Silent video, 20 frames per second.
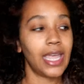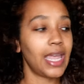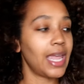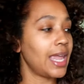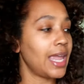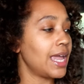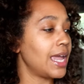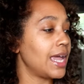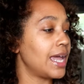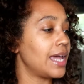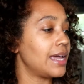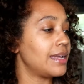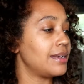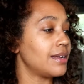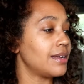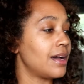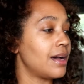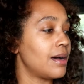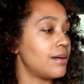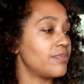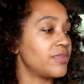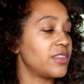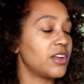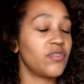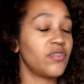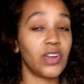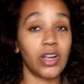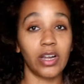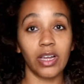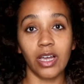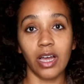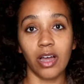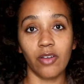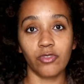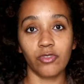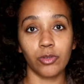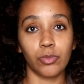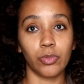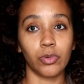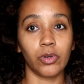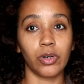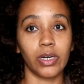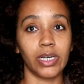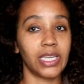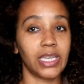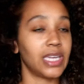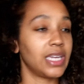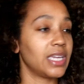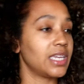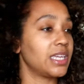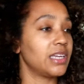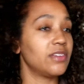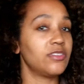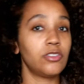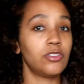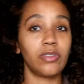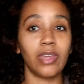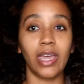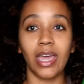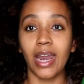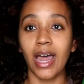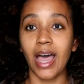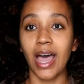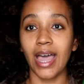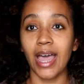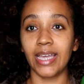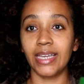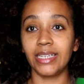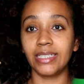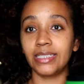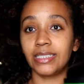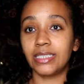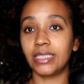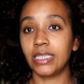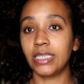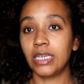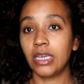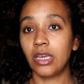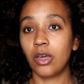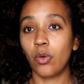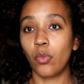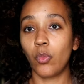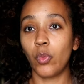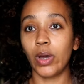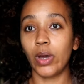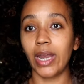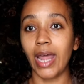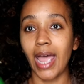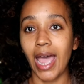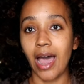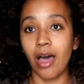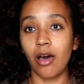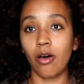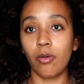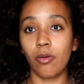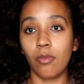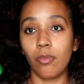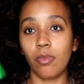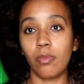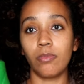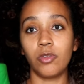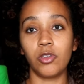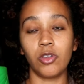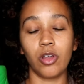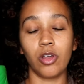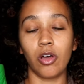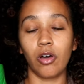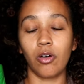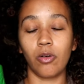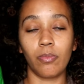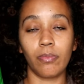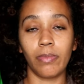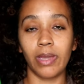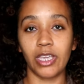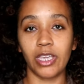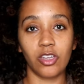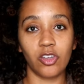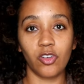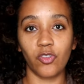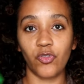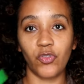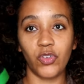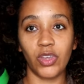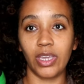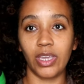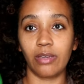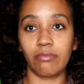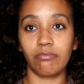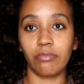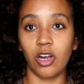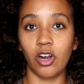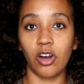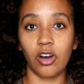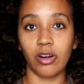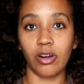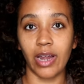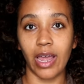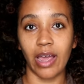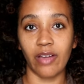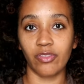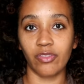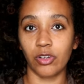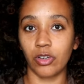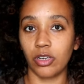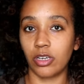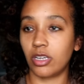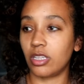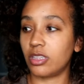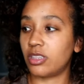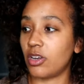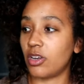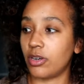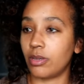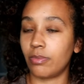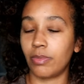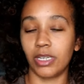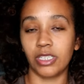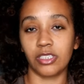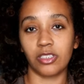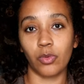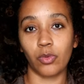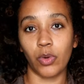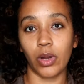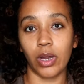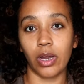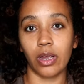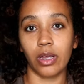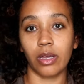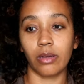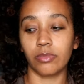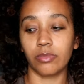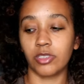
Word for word: And um, they're very comfortable. Again, gives you that height without, you know, making your feet hurt after a good 30 minutes of wearing them.